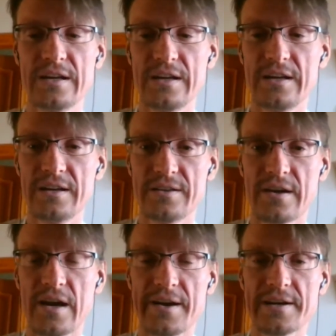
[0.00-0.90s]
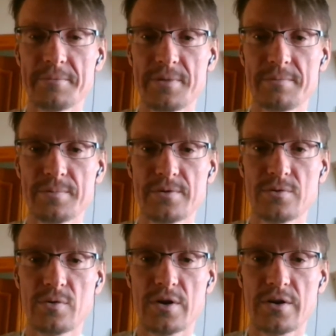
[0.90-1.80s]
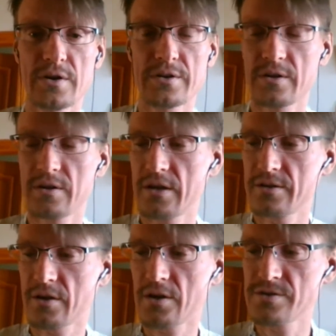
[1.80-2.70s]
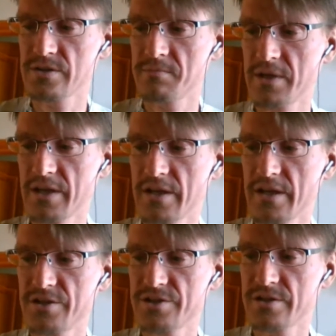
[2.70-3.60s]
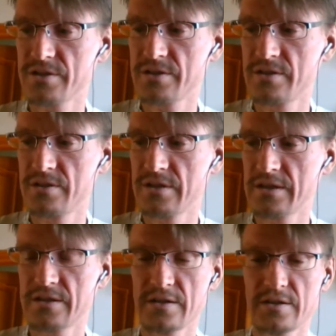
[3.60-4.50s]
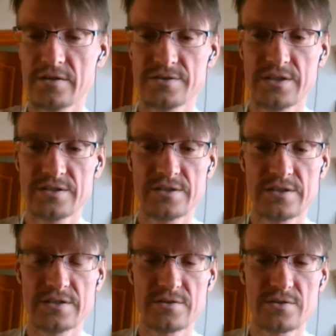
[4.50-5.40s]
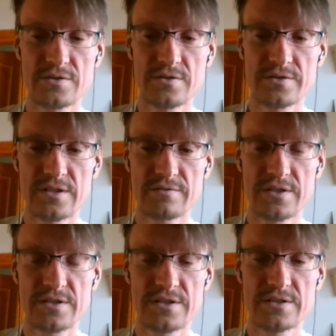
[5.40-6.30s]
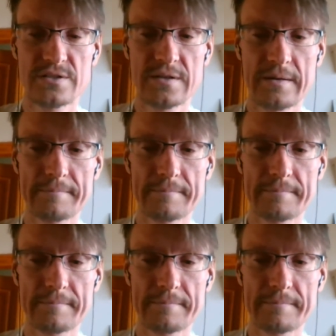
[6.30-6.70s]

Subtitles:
There are hardly people who are not under constant medication in their 60s or 70s.